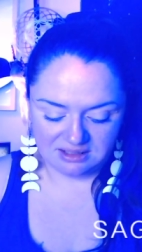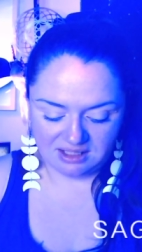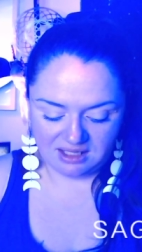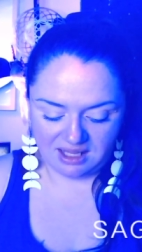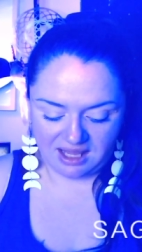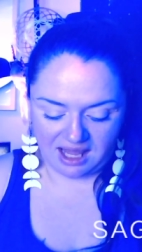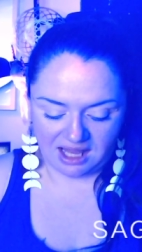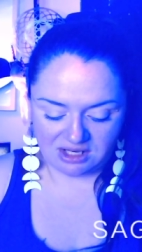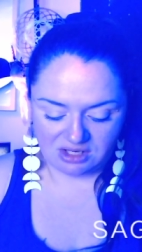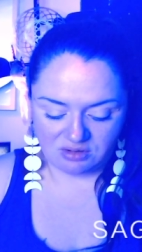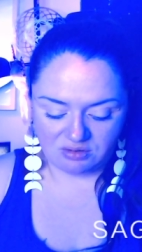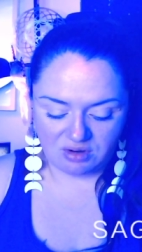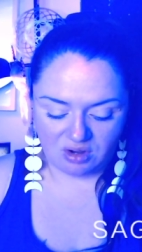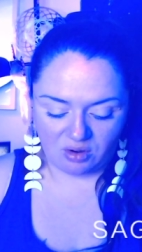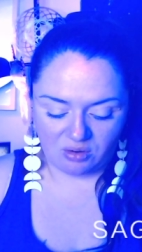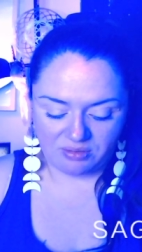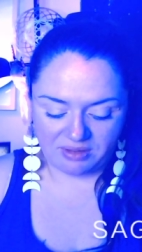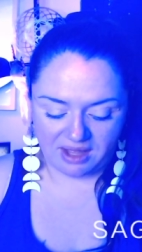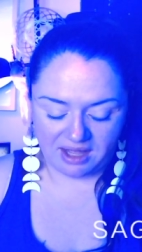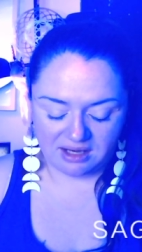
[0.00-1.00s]
And you
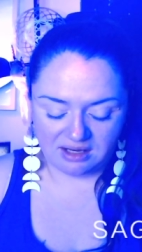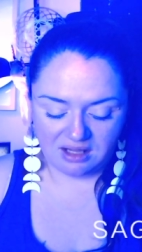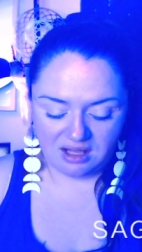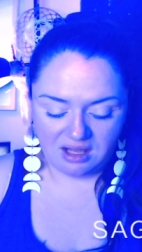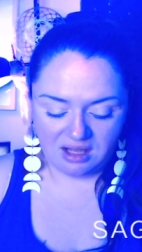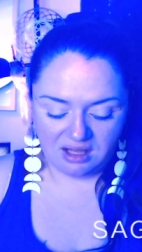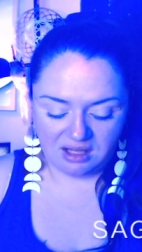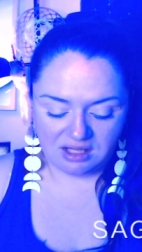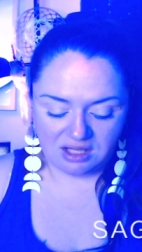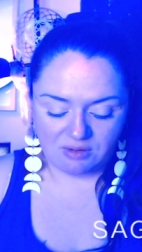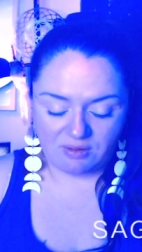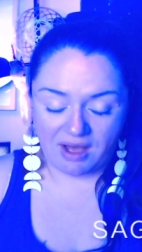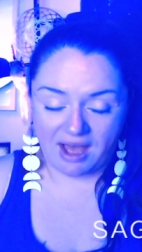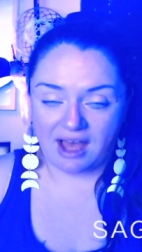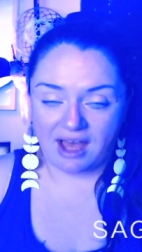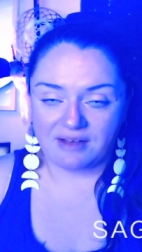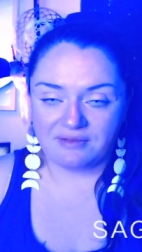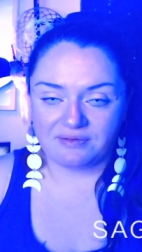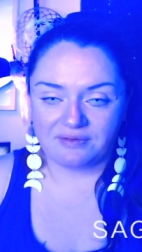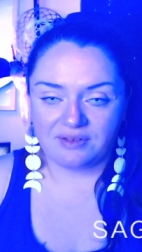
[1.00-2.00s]
know that you
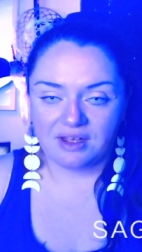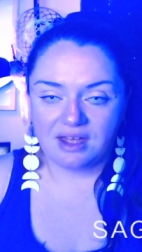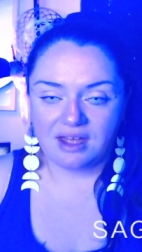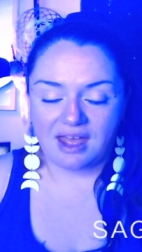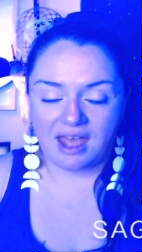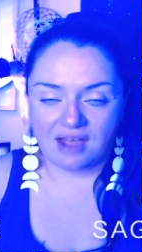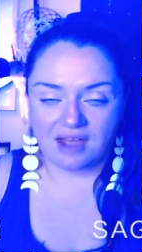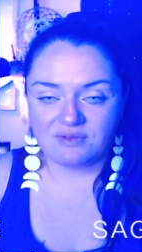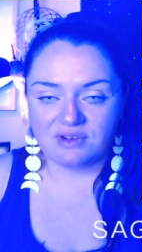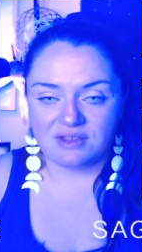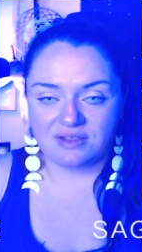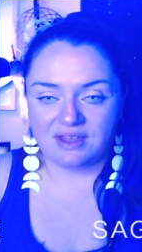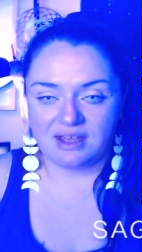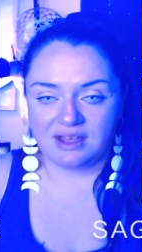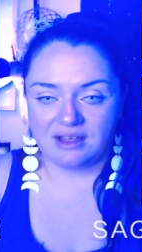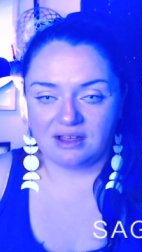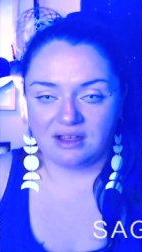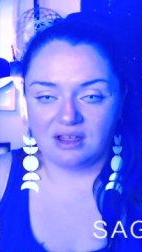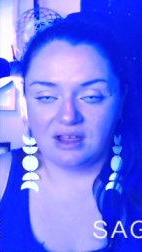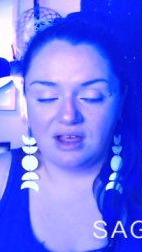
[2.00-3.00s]
have
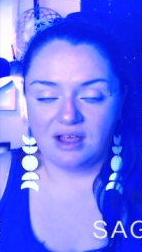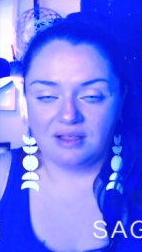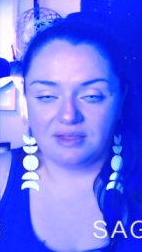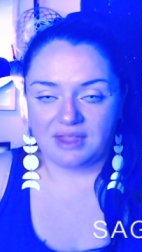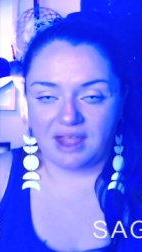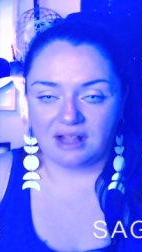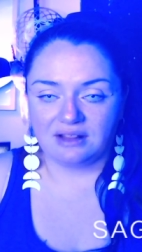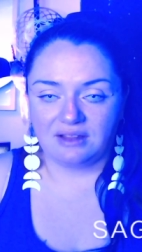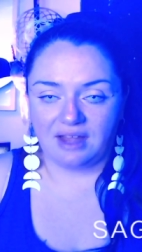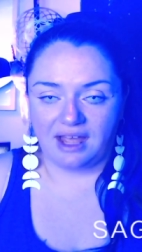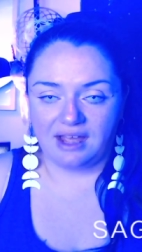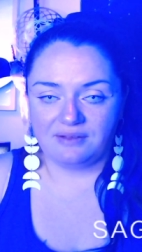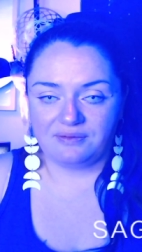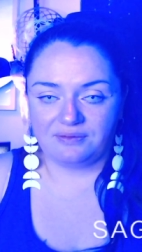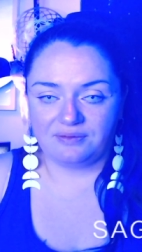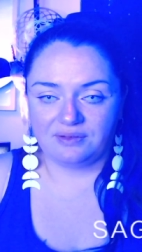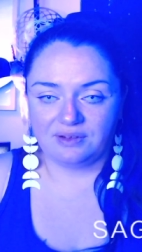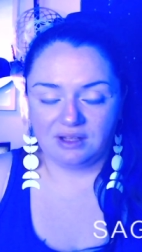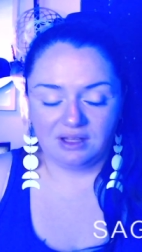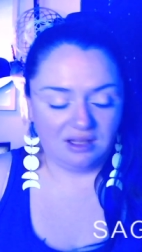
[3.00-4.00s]
everything that life
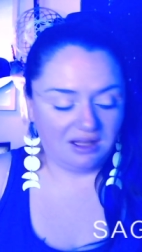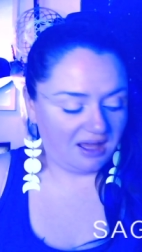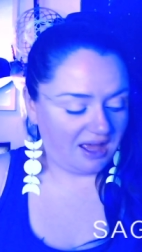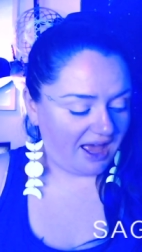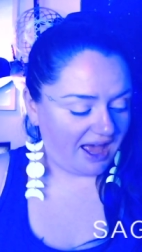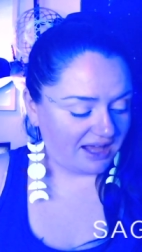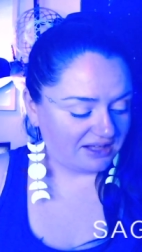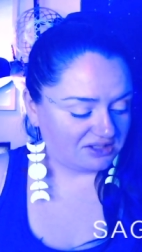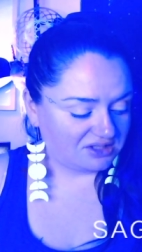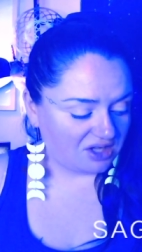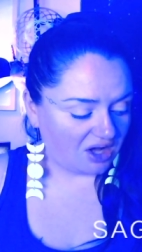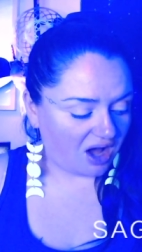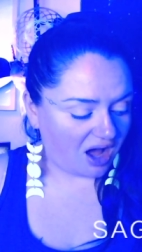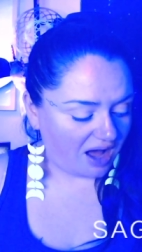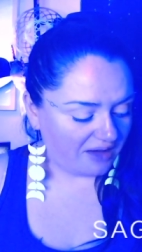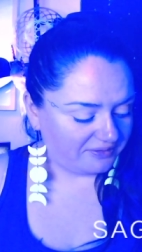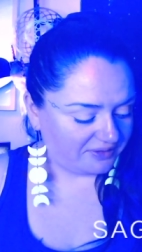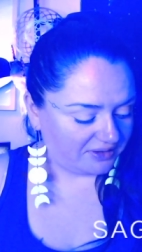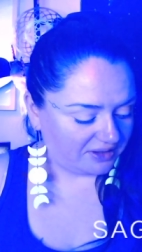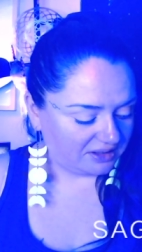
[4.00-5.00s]
has to
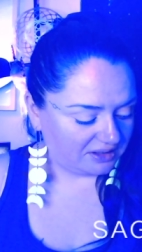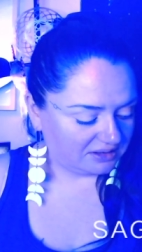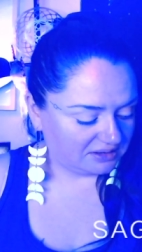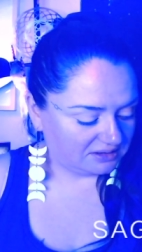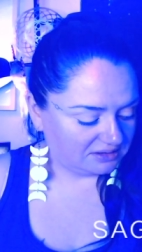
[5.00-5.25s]
offer.